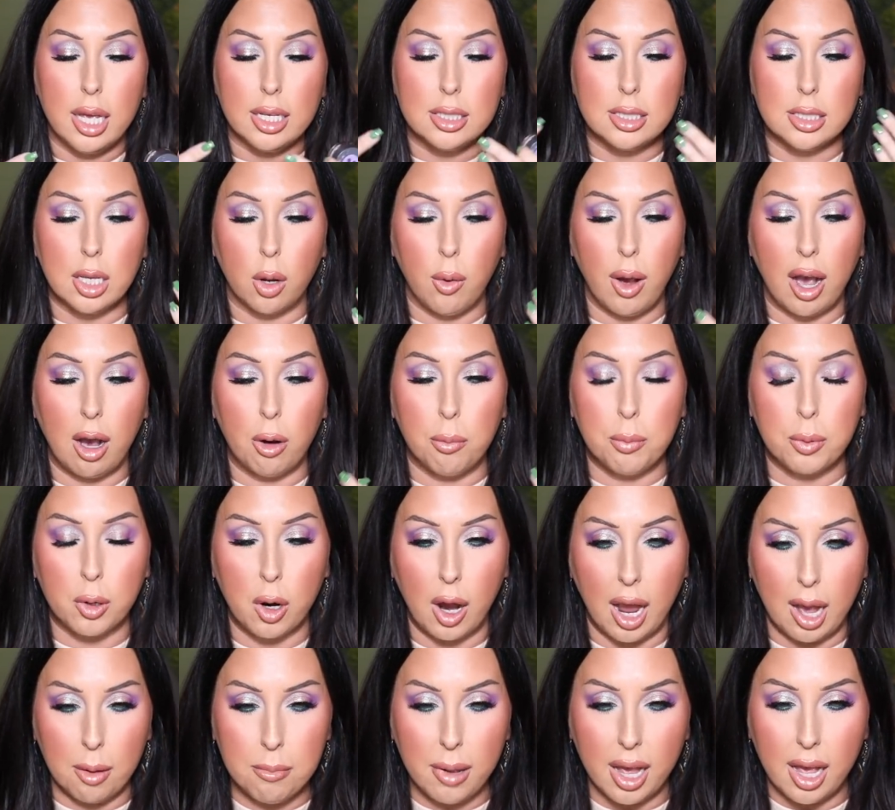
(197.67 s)
So I'll
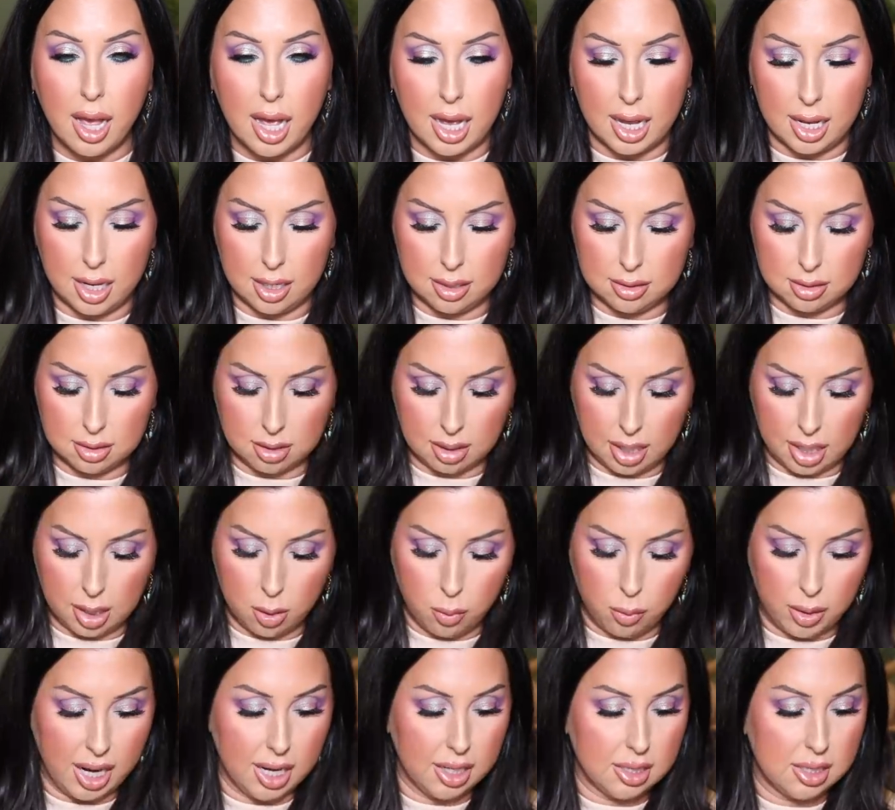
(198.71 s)
prime my eyes
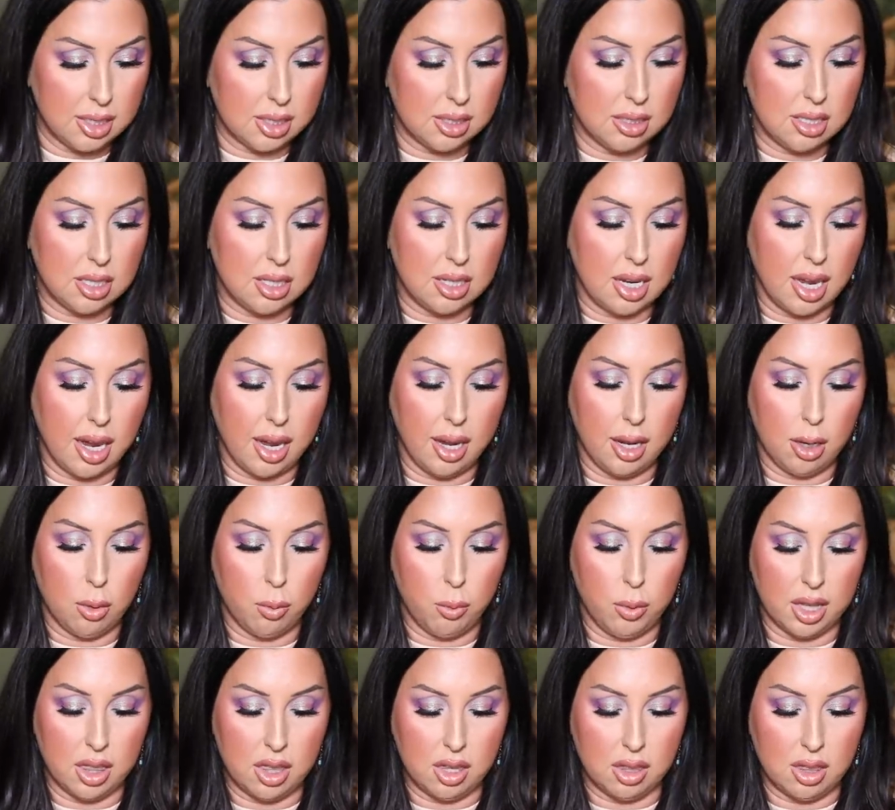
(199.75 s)
like what I did today
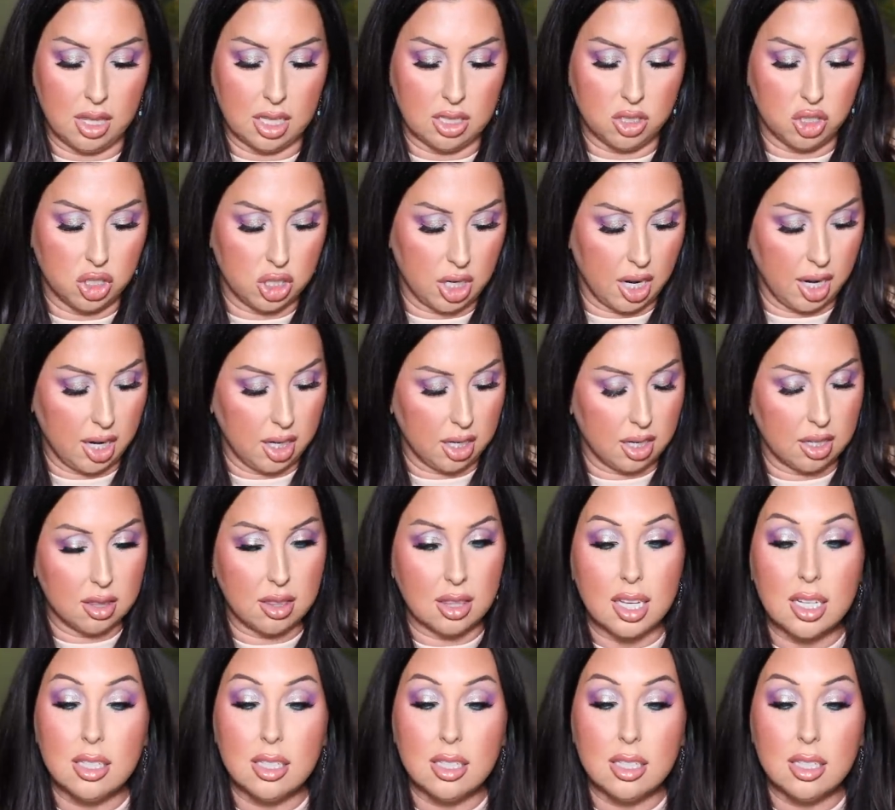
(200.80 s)
with this shade.